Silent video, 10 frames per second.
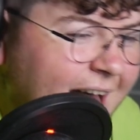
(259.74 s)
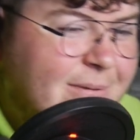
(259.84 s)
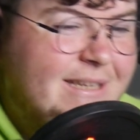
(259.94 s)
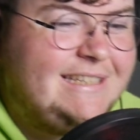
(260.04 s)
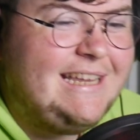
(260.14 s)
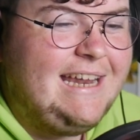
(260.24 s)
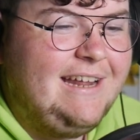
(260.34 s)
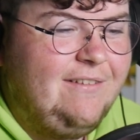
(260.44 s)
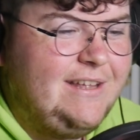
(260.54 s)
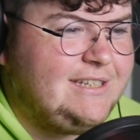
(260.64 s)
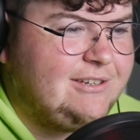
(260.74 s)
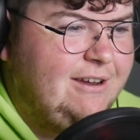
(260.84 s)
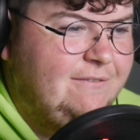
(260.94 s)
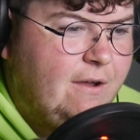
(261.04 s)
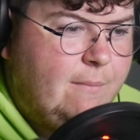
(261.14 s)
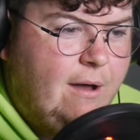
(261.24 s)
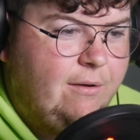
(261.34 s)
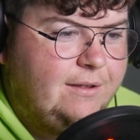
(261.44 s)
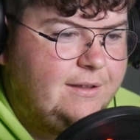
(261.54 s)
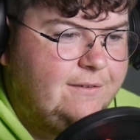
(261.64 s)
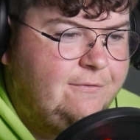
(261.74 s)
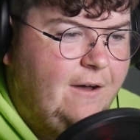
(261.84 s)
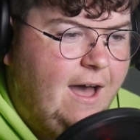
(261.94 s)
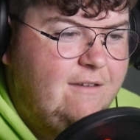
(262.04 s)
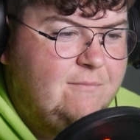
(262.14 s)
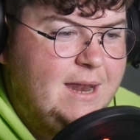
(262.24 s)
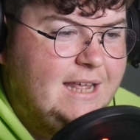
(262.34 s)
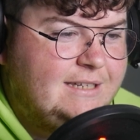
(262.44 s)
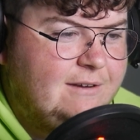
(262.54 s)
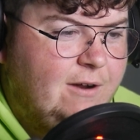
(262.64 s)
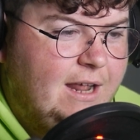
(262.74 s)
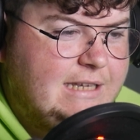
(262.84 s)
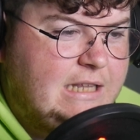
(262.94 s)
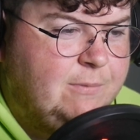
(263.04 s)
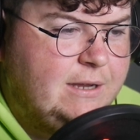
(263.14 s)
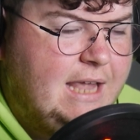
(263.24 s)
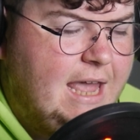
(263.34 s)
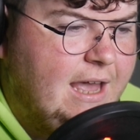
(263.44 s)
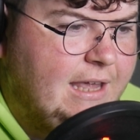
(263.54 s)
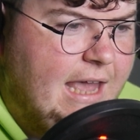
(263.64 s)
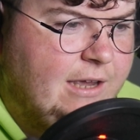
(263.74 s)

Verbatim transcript: I've been sitting on this screen for about five minutes. Didn't realise that to press A. Okay,